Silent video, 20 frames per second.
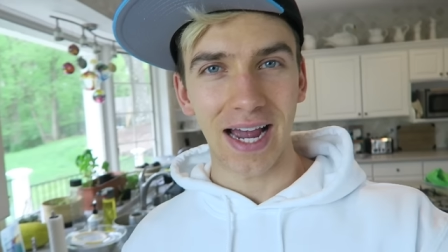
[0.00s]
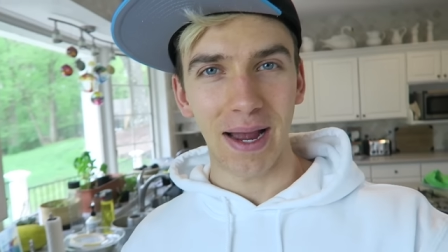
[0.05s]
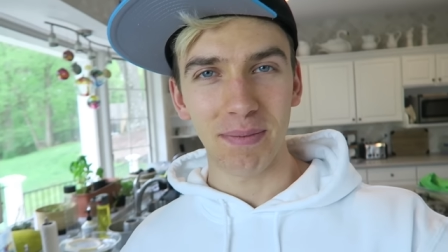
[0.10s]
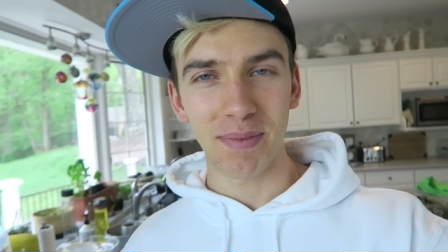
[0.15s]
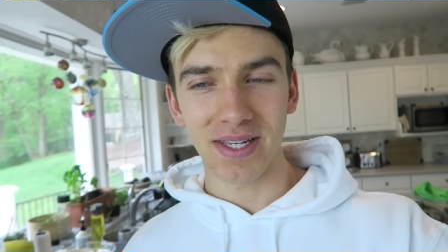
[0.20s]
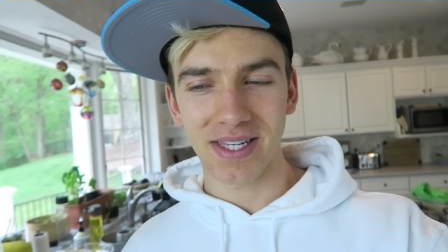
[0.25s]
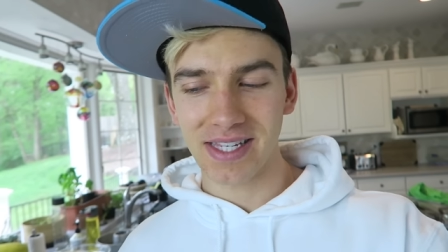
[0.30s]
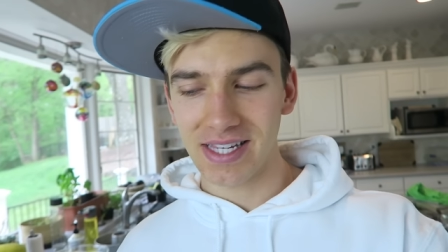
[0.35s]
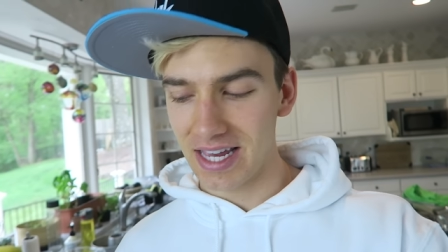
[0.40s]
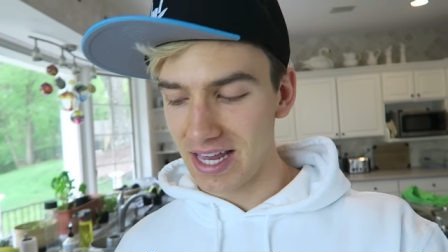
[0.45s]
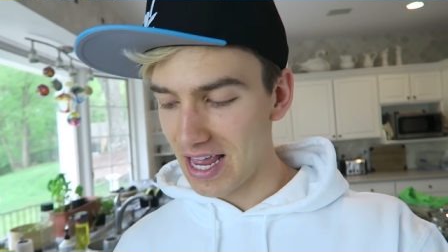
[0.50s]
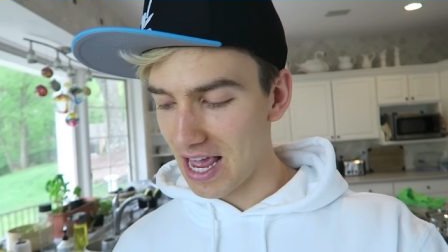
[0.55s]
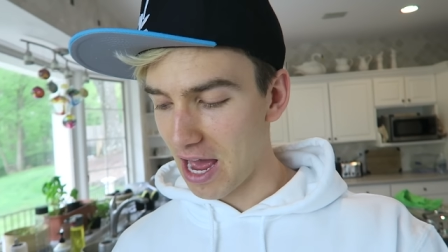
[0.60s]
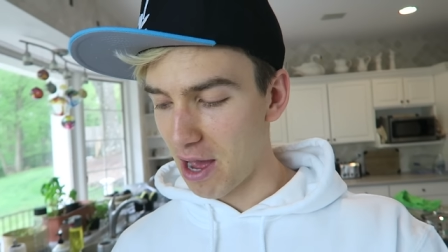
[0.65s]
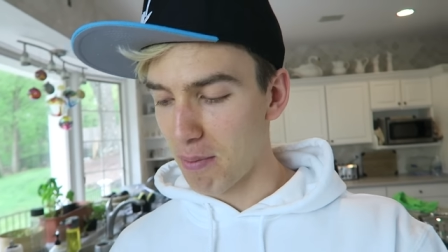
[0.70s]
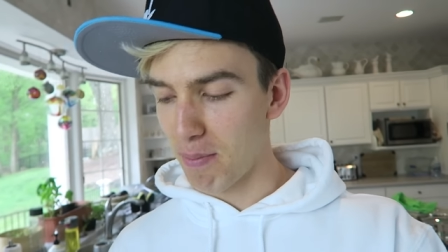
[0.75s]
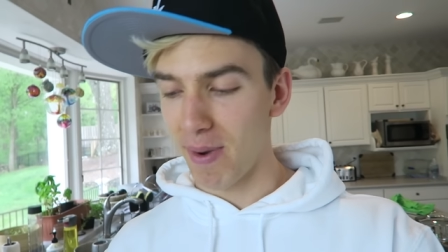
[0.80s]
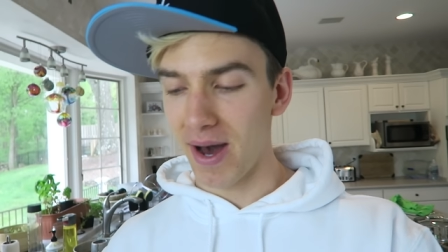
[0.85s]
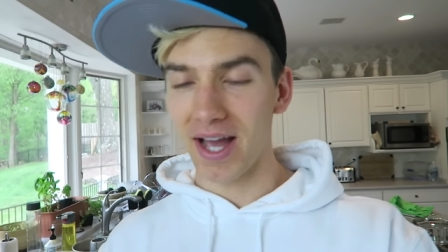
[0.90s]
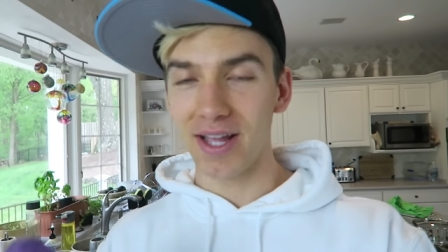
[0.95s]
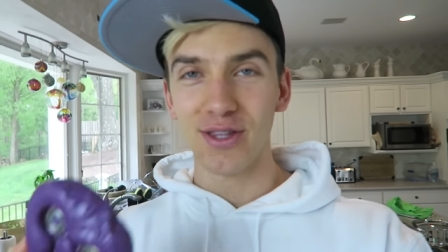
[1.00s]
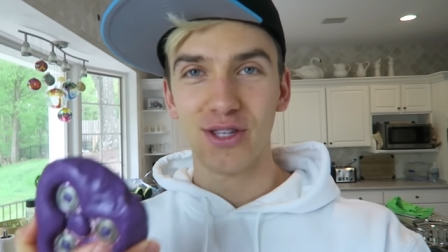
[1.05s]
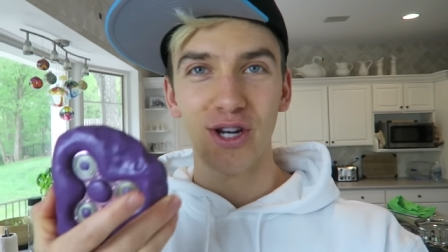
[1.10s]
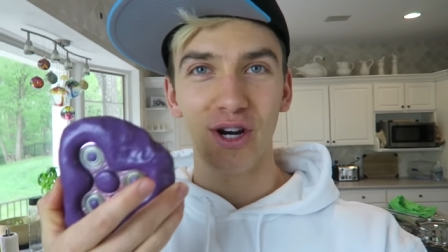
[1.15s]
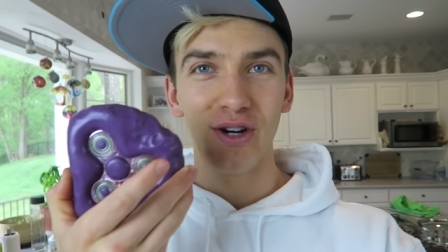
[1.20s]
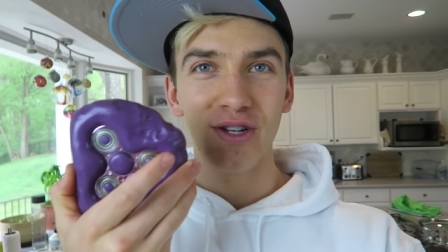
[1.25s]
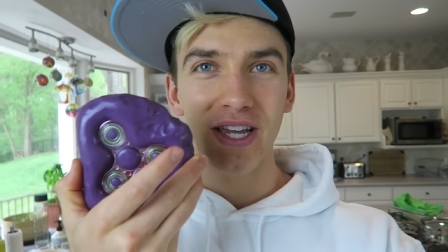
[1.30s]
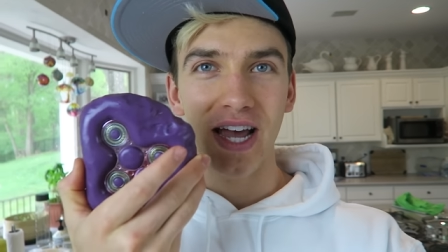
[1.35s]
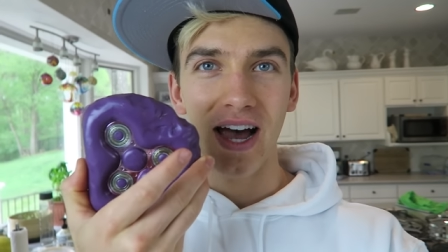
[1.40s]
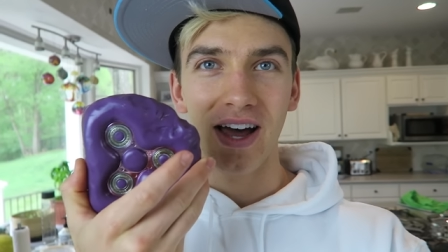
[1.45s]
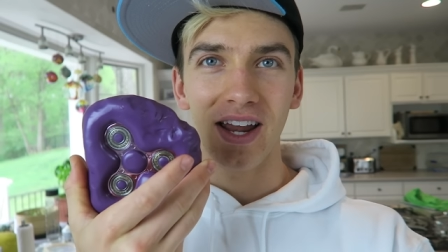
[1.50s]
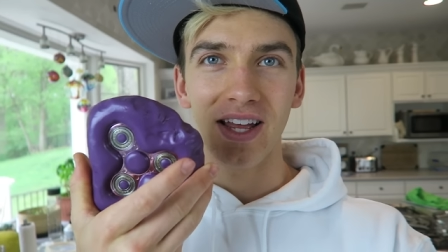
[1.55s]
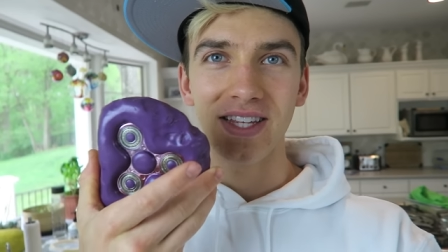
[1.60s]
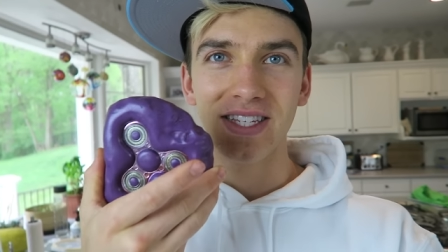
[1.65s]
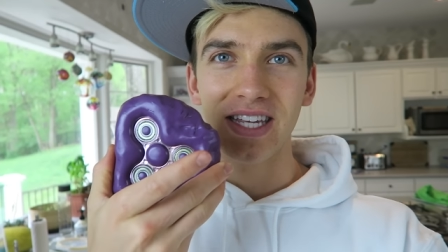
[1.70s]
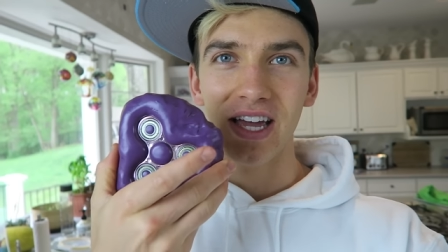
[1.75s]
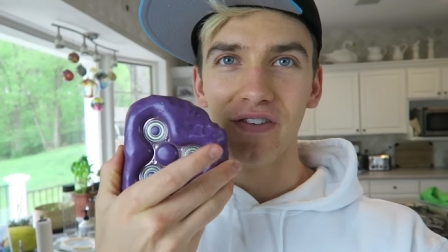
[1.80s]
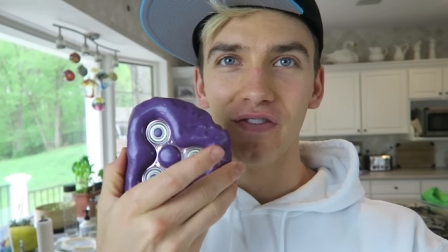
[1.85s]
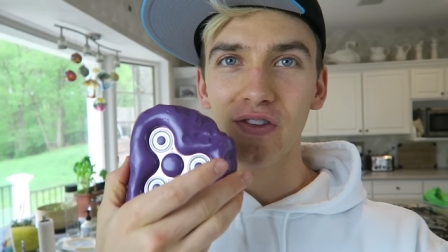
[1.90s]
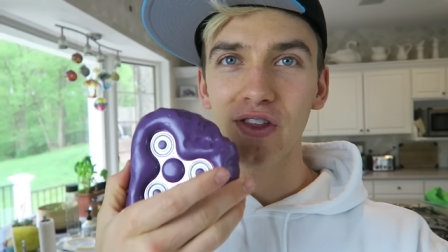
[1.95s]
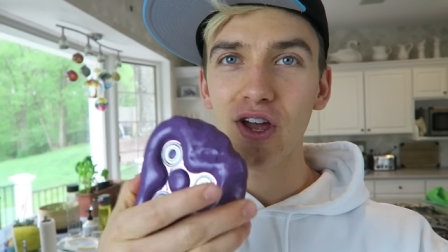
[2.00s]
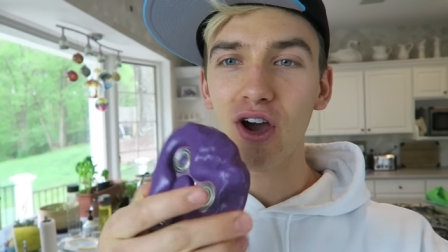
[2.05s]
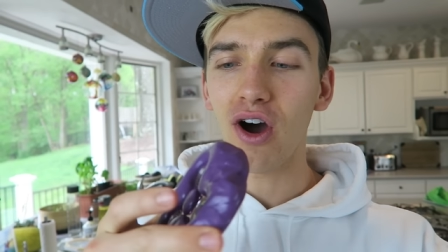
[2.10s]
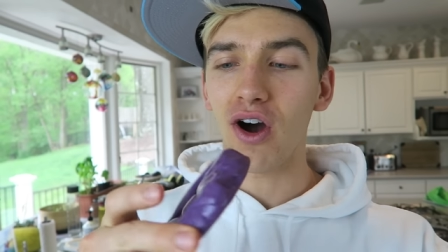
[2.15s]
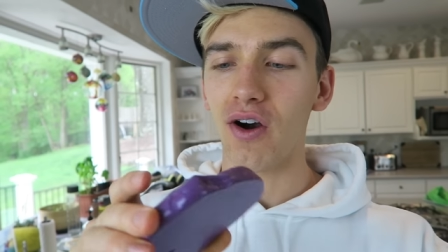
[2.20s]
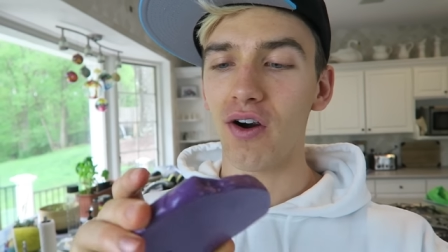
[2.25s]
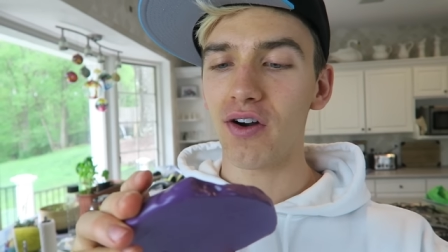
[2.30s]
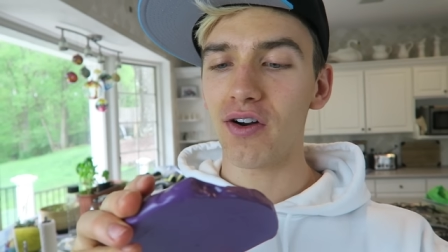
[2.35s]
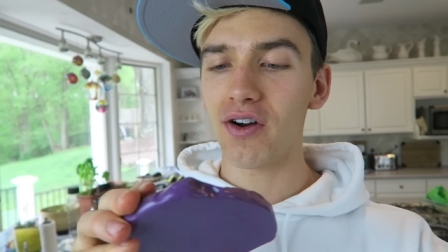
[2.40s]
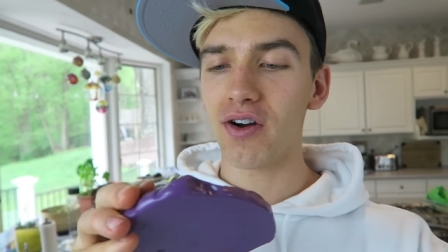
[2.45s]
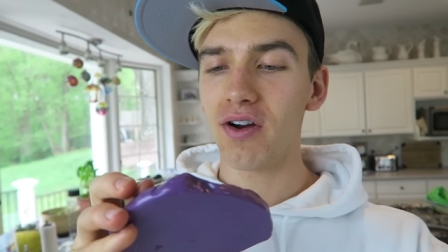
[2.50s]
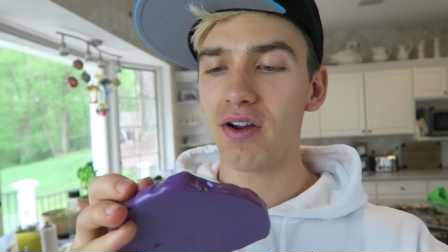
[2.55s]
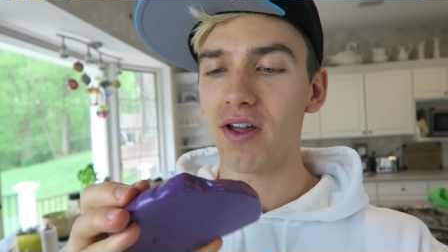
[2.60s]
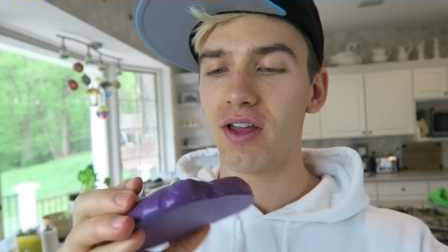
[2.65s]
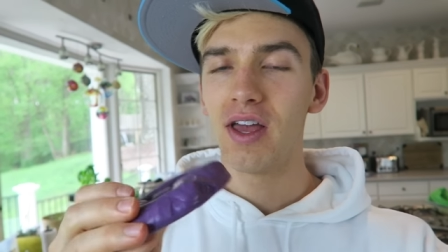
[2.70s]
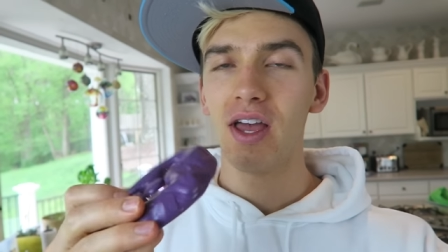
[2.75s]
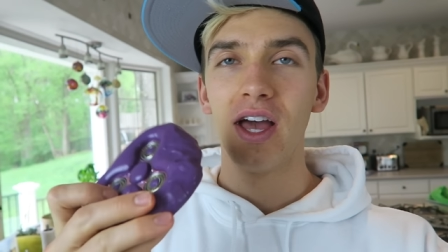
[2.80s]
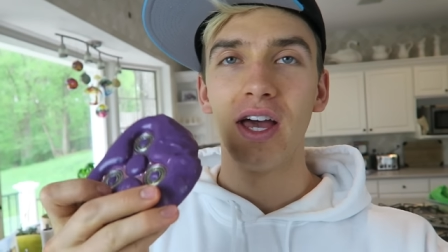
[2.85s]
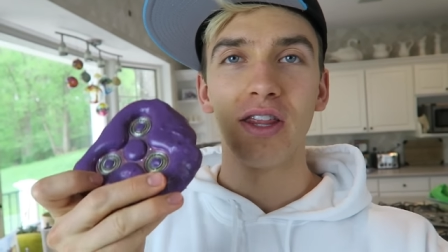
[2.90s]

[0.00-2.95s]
Time to see how mine turned out. It's definitely harder.